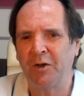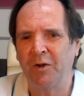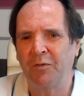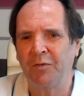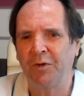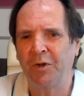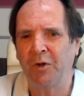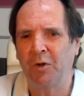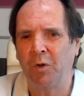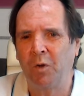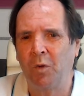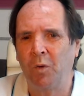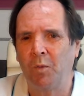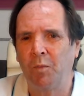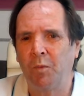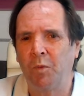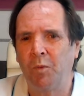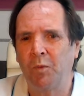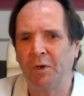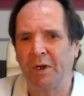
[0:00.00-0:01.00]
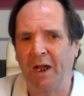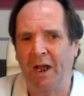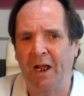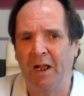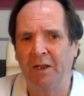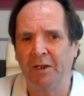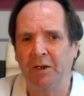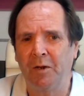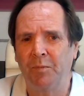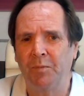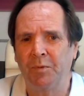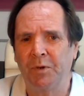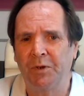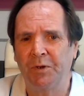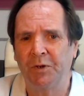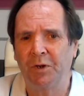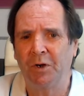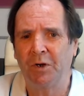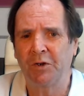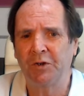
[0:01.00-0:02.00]
of the global gallium
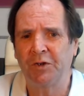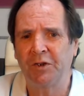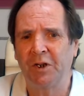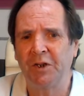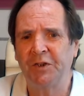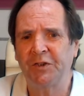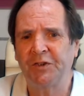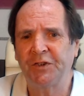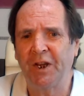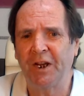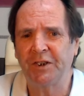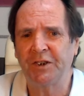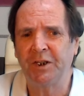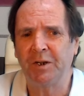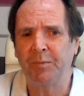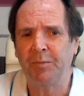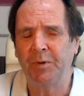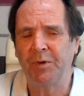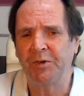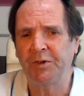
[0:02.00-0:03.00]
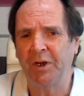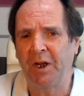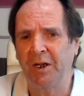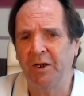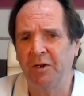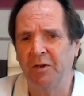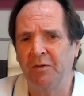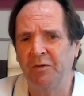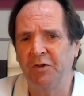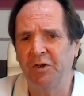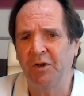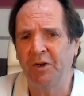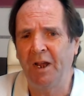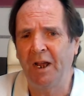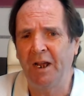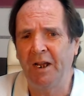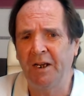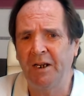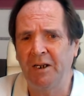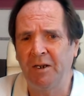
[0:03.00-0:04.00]
production and 60% of
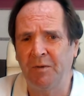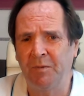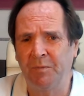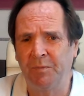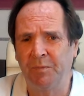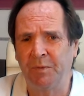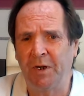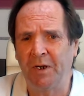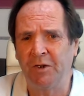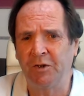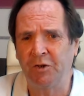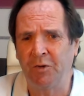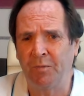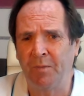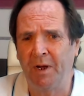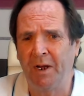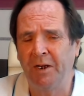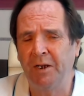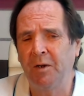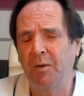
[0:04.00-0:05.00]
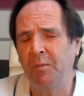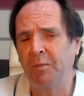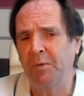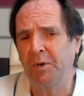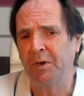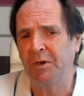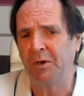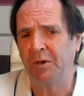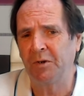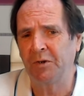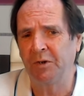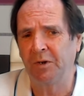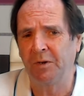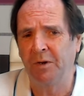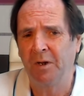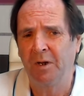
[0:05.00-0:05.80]
germanium production.